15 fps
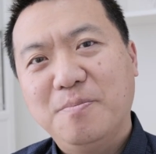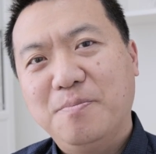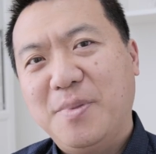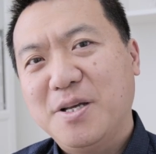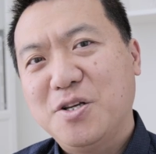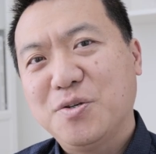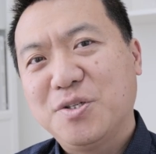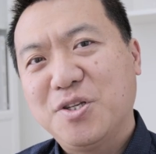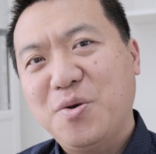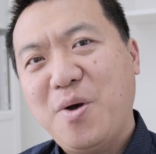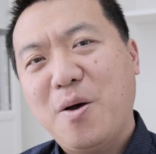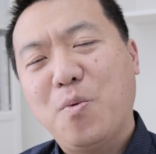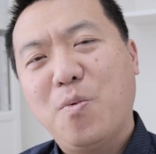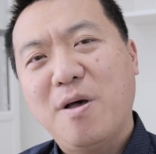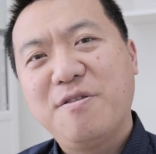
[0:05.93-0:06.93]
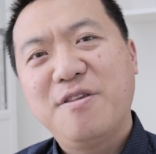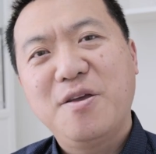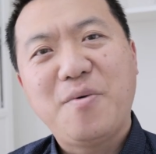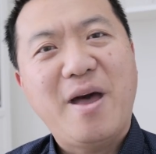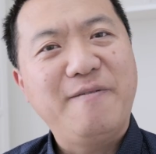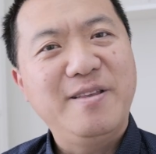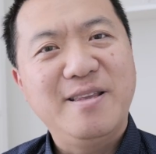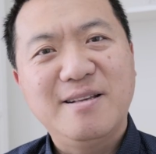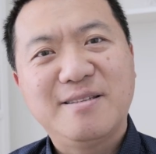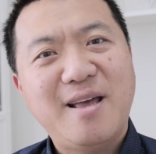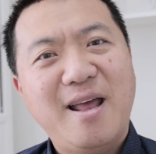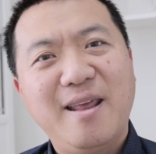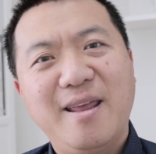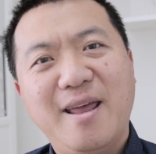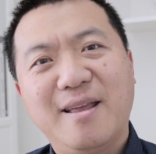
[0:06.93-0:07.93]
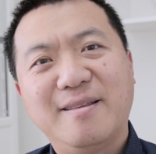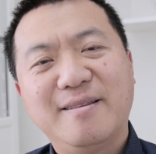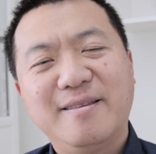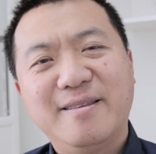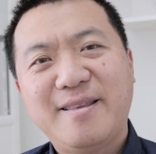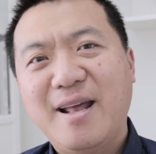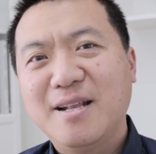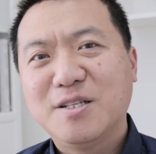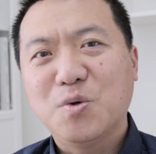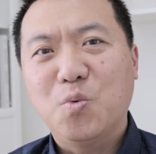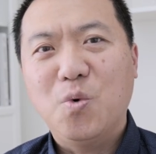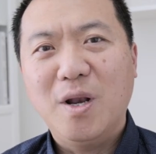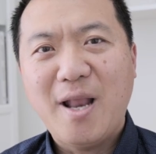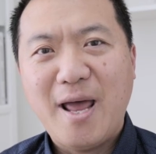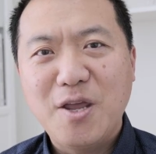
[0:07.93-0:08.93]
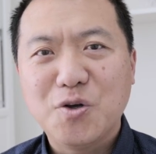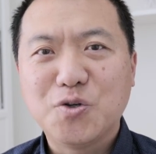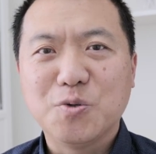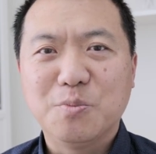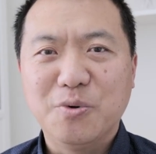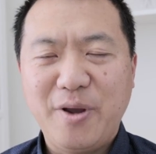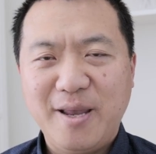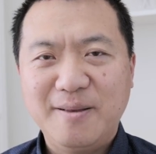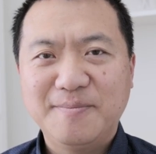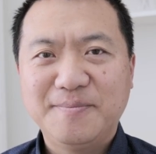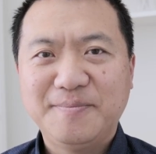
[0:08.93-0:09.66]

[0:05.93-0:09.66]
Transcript: but you still have one thing you haven't decided yet. That is what light you should bring.